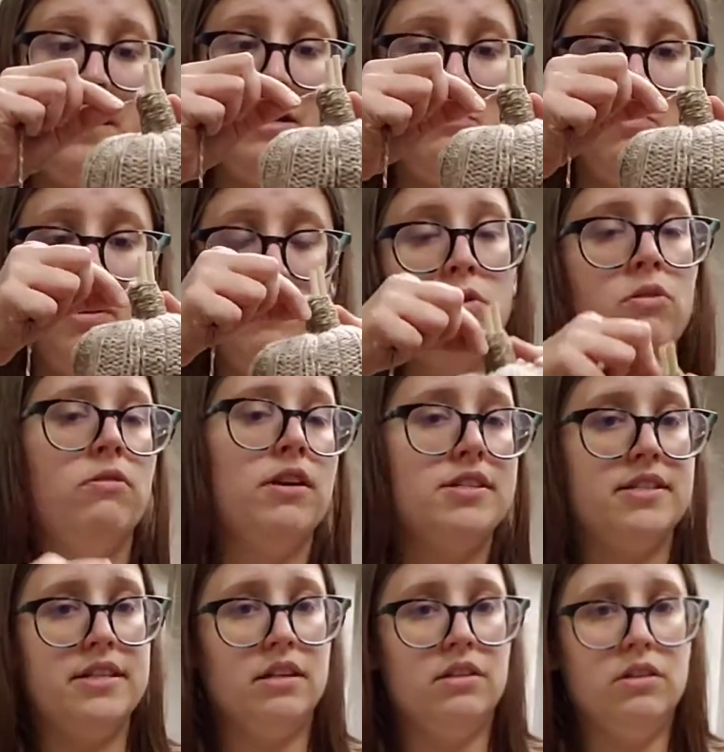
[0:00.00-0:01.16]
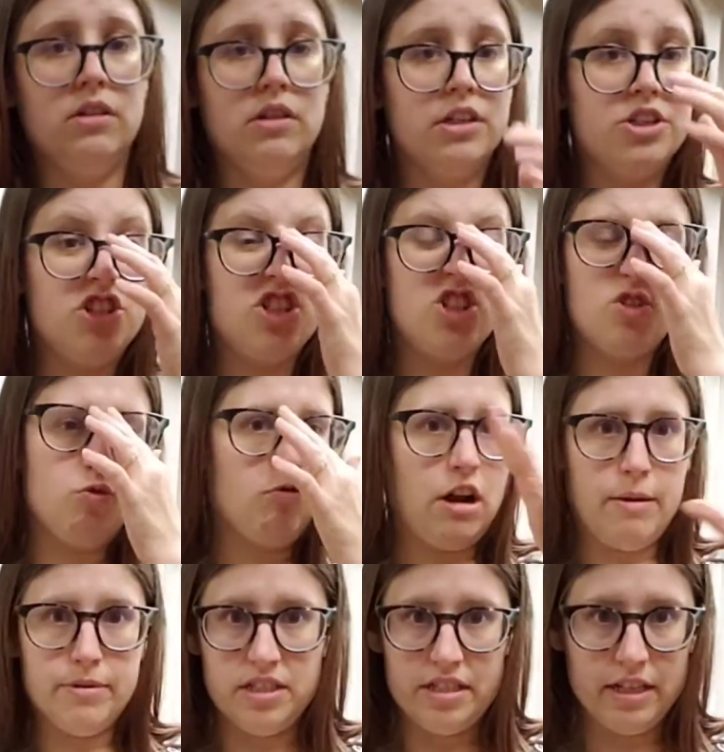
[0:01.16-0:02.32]
and you want a more rustic look, just grab
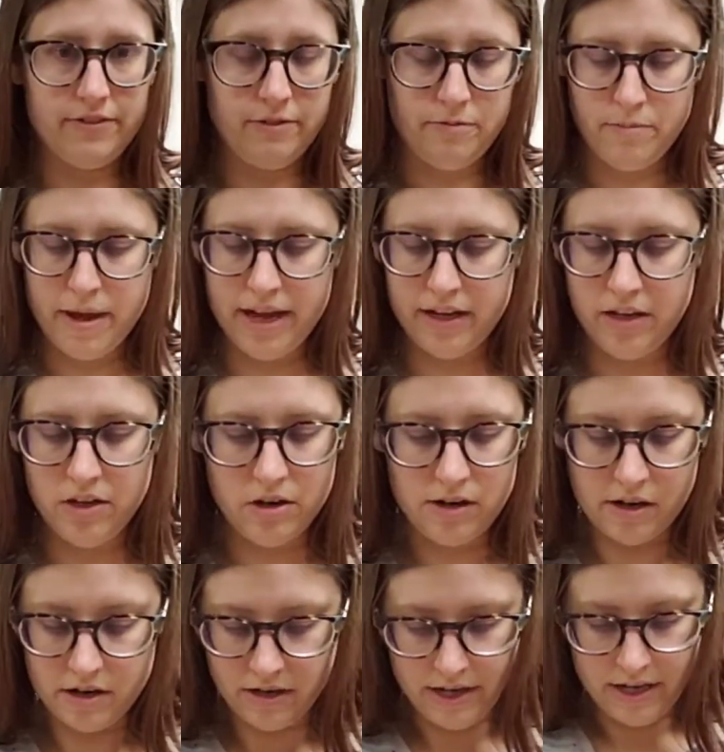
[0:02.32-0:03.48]
a stick from the backyard.